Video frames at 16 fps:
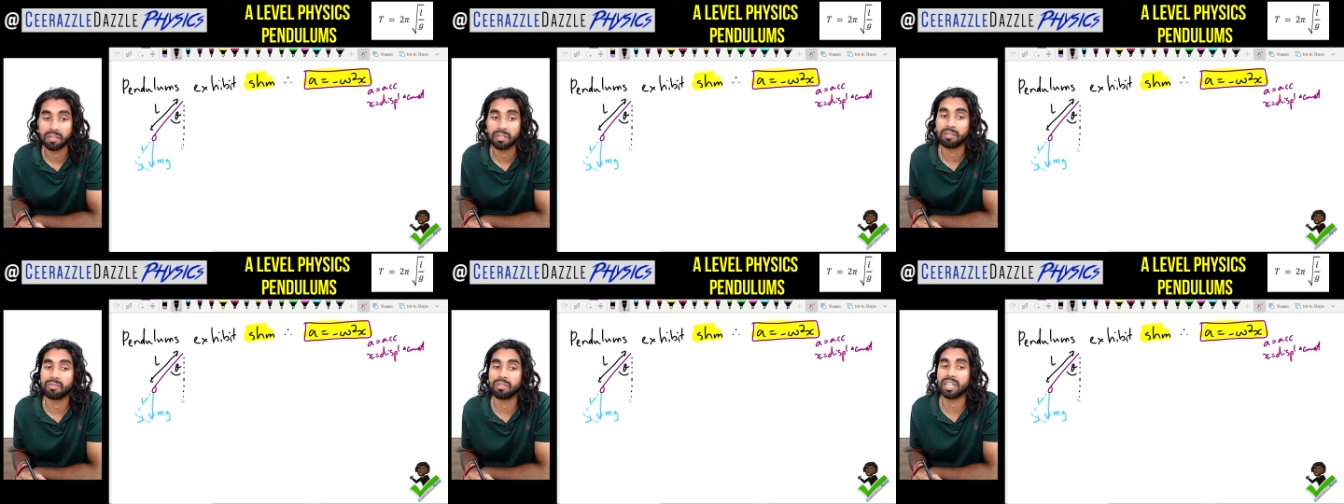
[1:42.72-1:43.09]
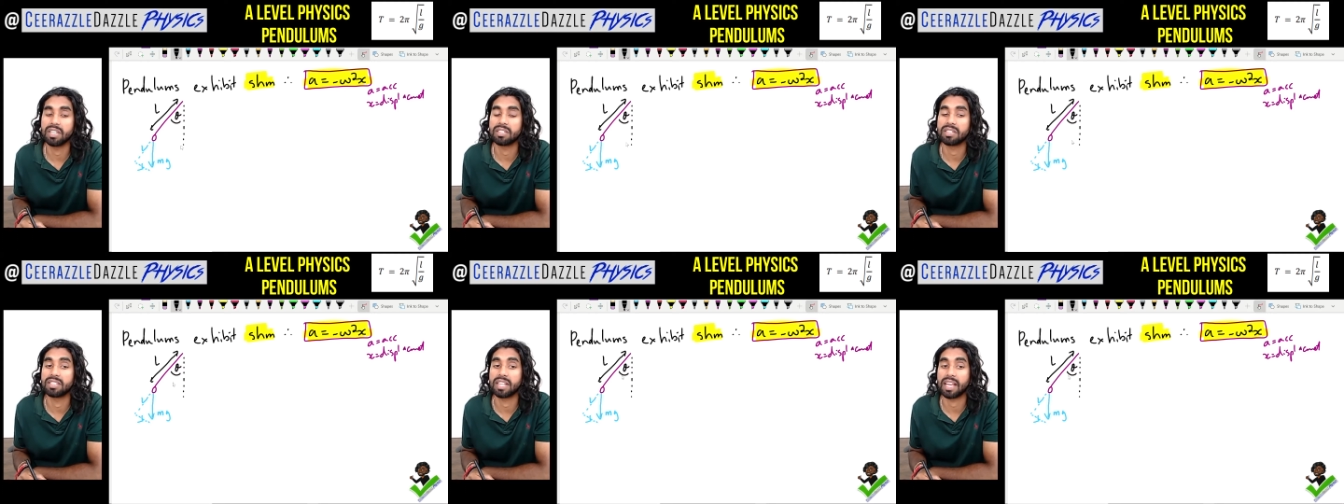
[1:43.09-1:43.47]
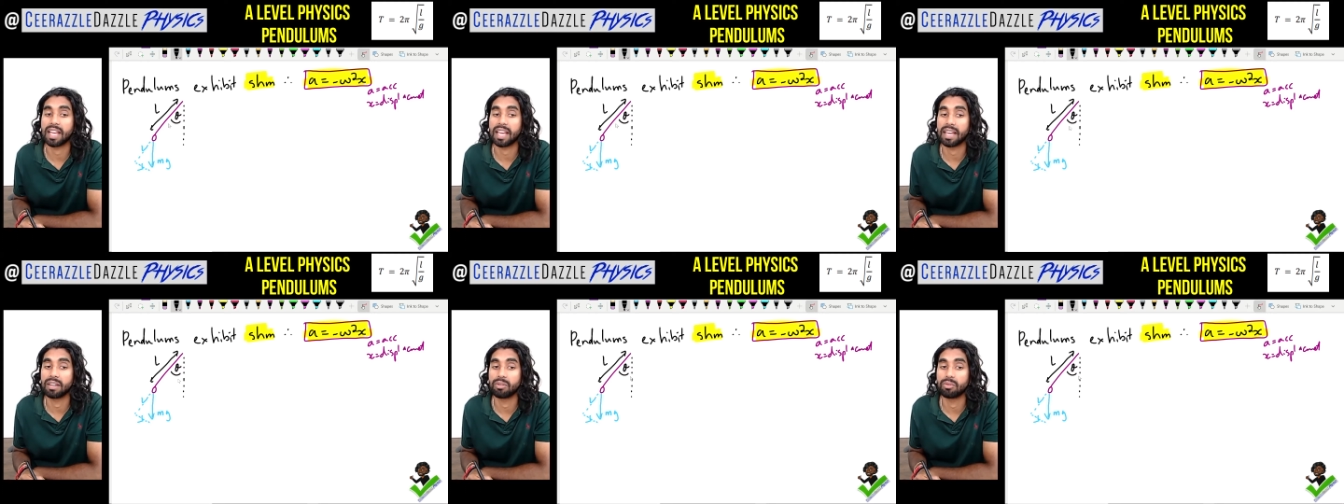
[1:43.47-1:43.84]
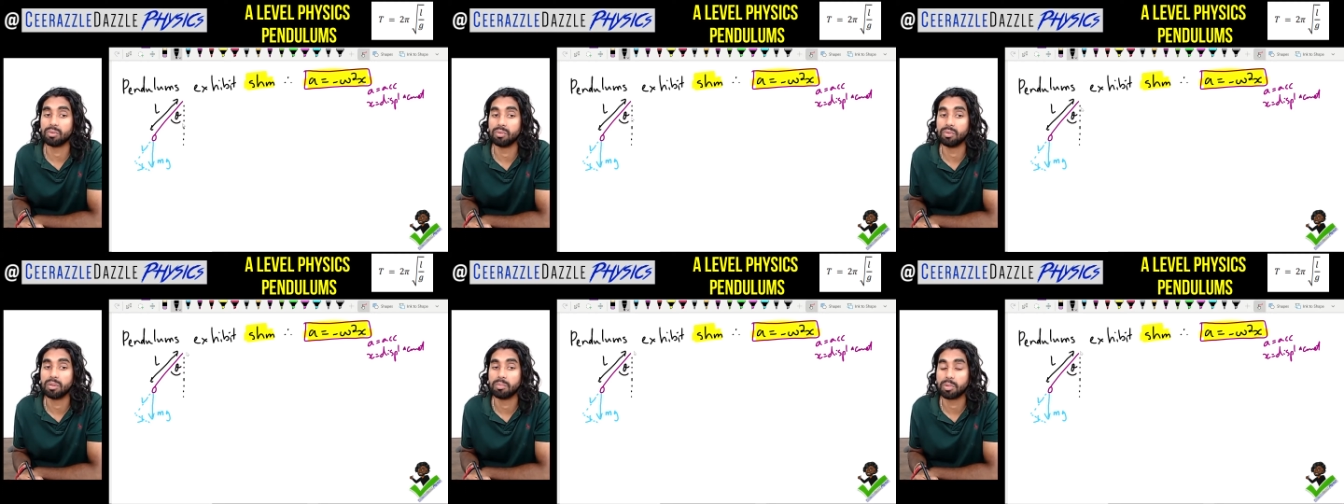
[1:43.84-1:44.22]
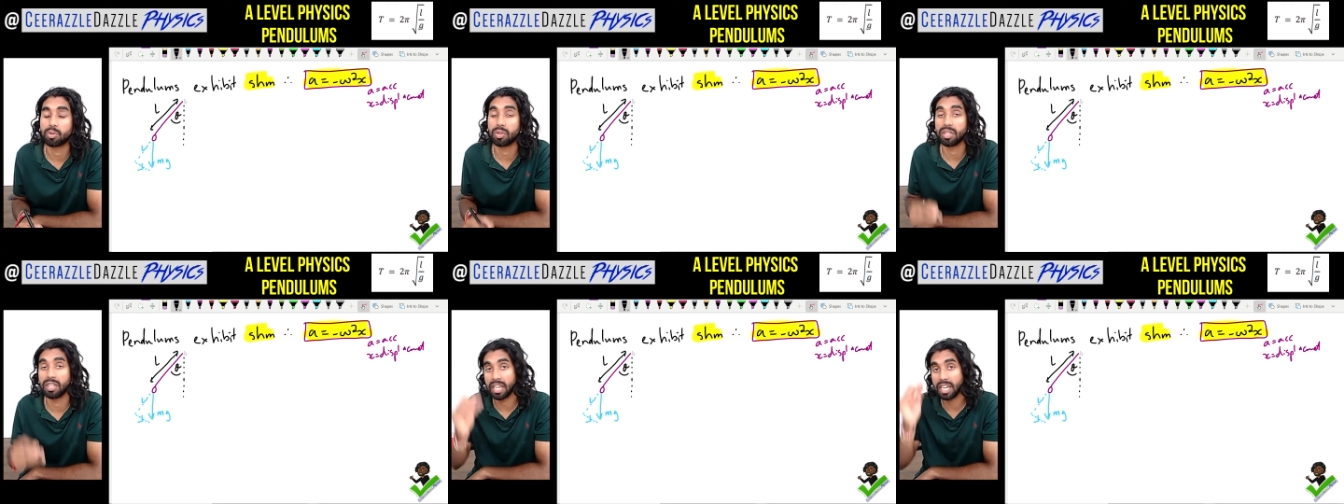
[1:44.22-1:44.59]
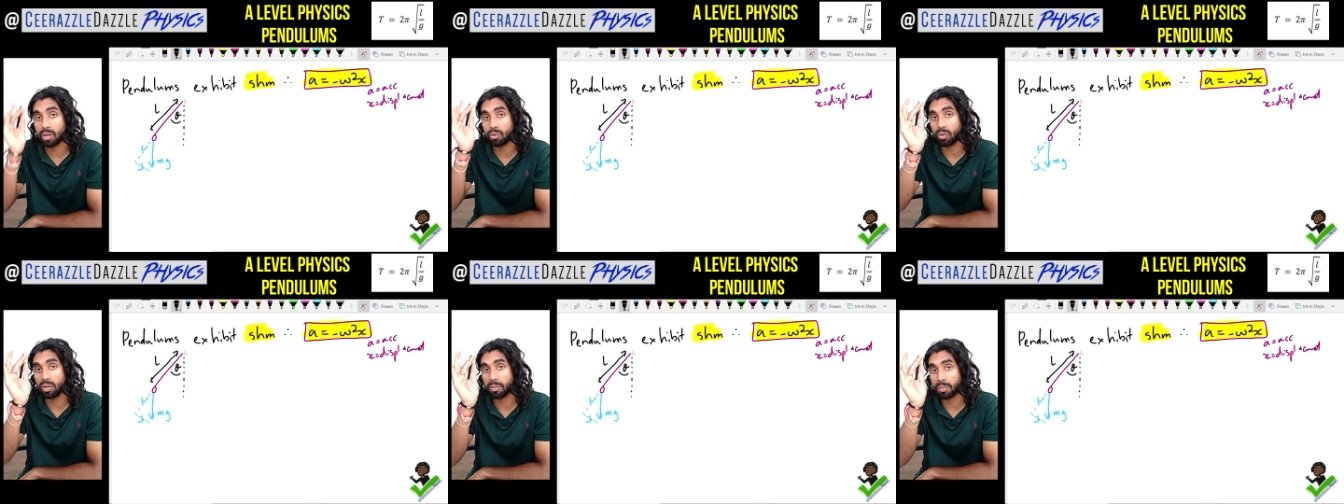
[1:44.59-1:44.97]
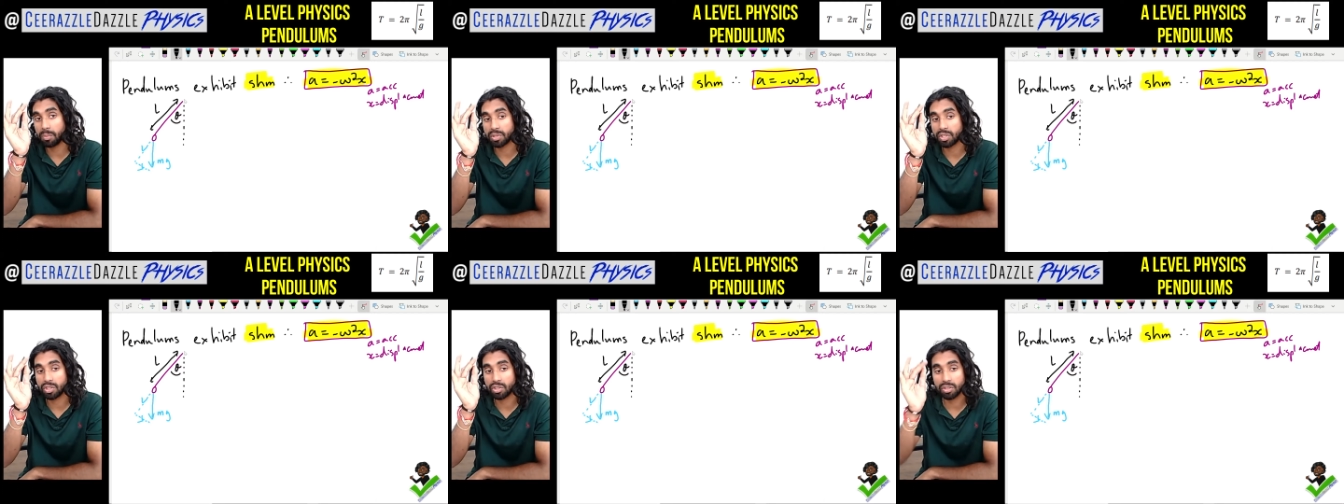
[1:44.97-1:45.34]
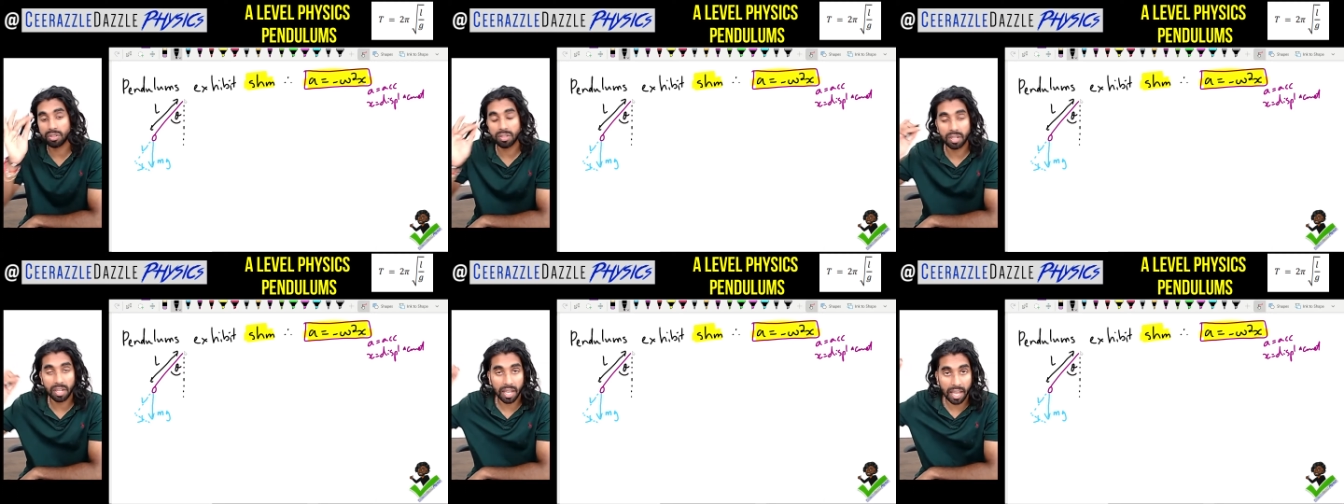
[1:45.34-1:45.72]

Theta is that angle between the equilibrium position